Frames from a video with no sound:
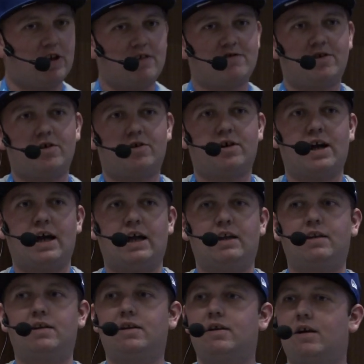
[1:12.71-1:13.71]
raise your
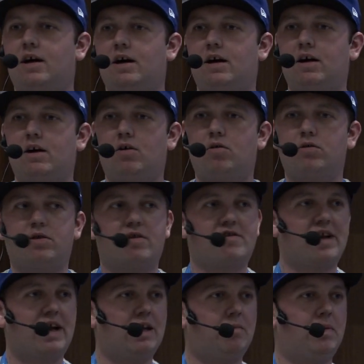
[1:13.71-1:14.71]
hand, all the
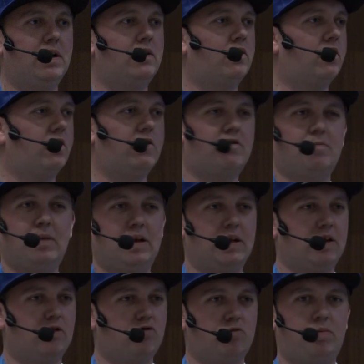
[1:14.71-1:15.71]
site builders
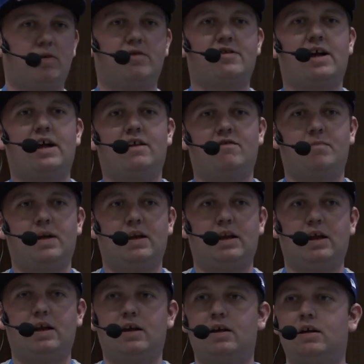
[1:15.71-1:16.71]
building Drupal sites
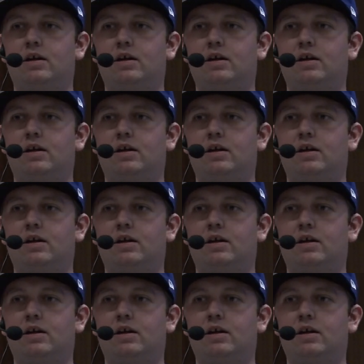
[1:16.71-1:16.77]
mainly.